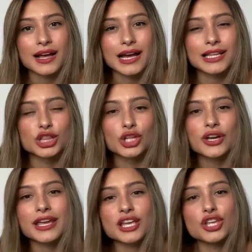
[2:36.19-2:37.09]
and
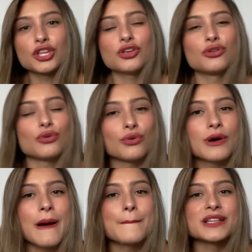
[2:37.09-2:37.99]
look at
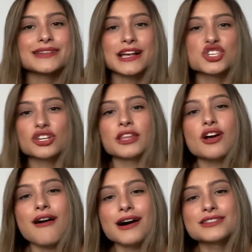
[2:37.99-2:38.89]
you potentially
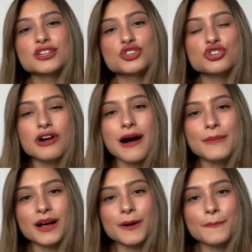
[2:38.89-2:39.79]
causing
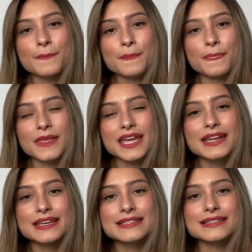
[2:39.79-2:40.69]
trauma
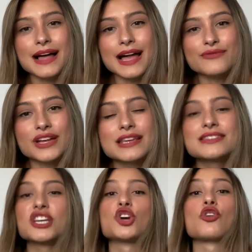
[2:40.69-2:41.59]
in his life that he's
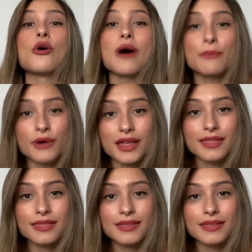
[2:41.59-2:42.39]
going to grow up with.